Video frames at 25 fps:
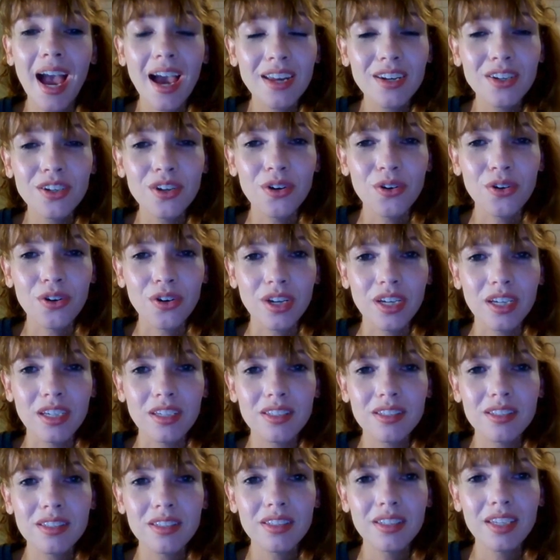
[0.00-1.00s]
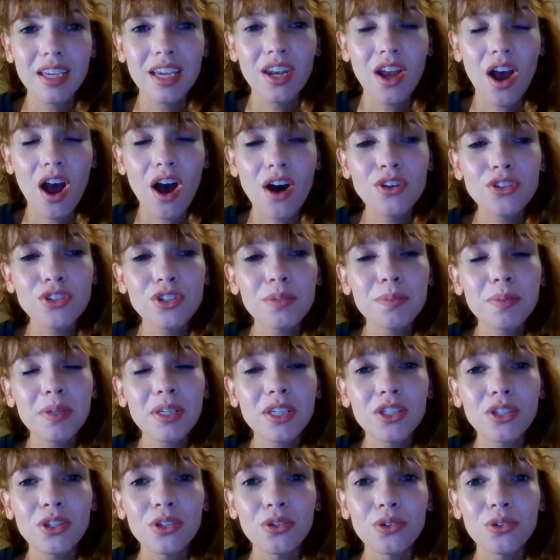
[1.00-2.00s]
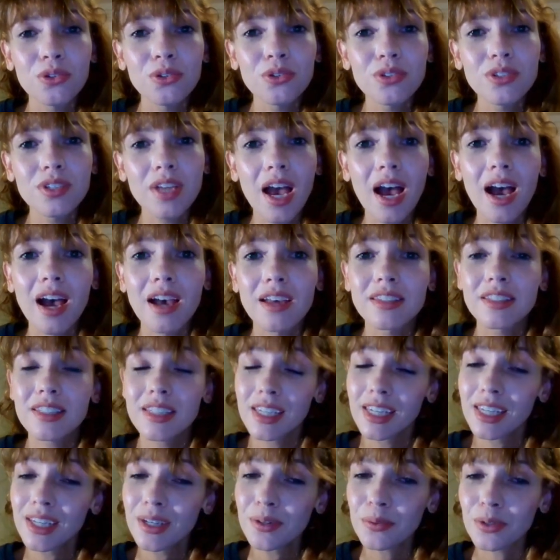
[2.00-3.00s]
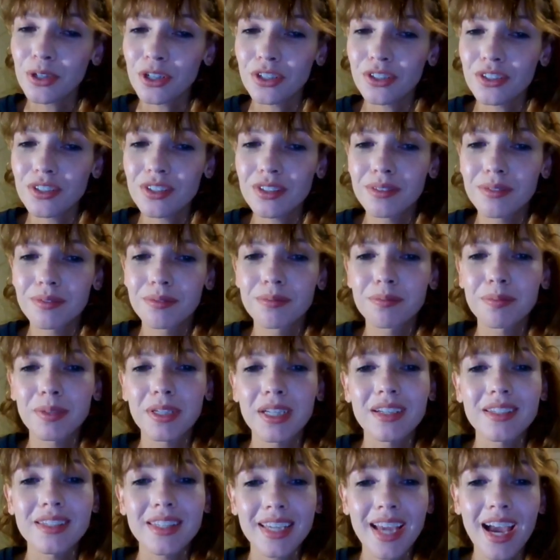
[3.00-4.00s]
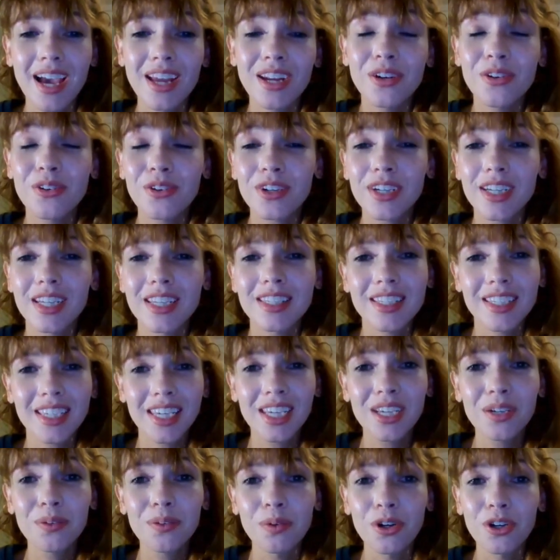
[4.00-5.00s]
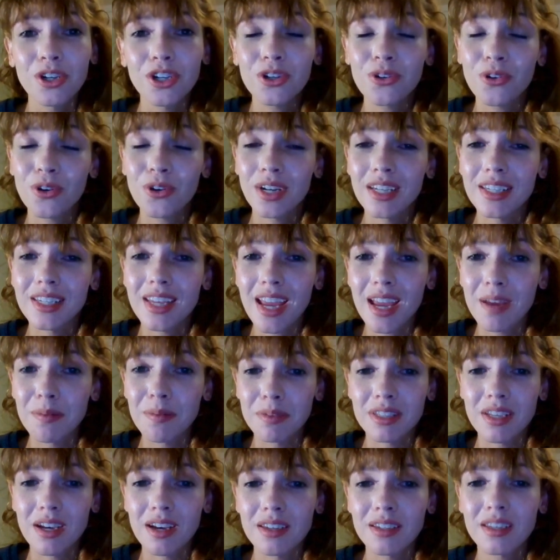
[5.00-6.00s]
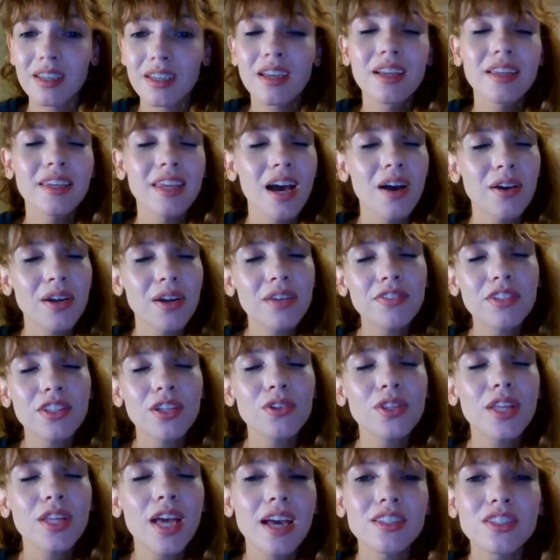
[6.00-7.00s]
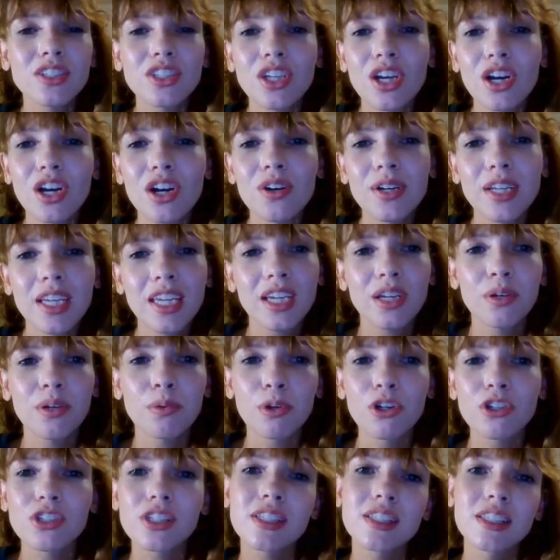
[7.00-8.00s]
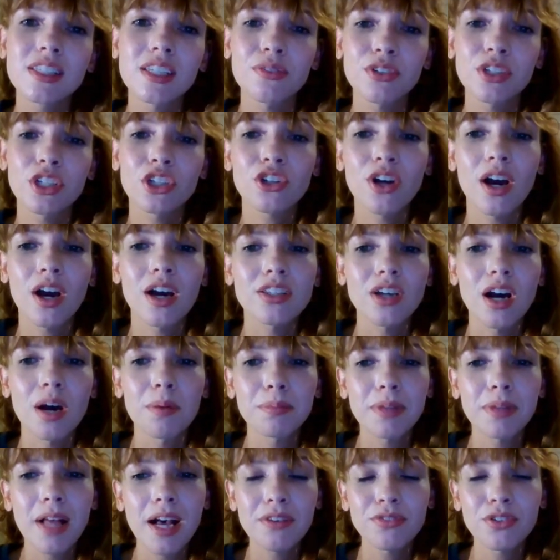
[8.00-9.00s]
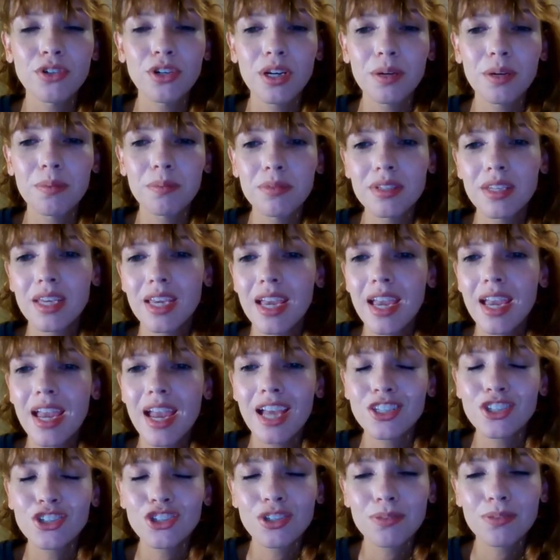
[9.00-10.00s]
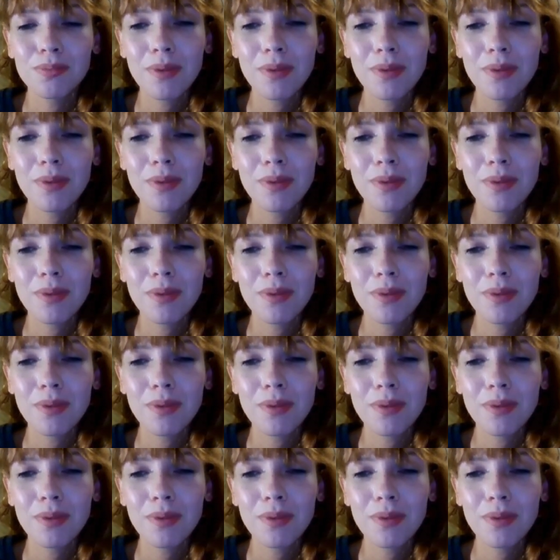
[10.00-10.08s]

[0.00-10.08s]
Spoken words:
categories can also be used as keywords because the category is a keyword according to Amazon. Now, even though the SEO and keywords is different across all platforms, it's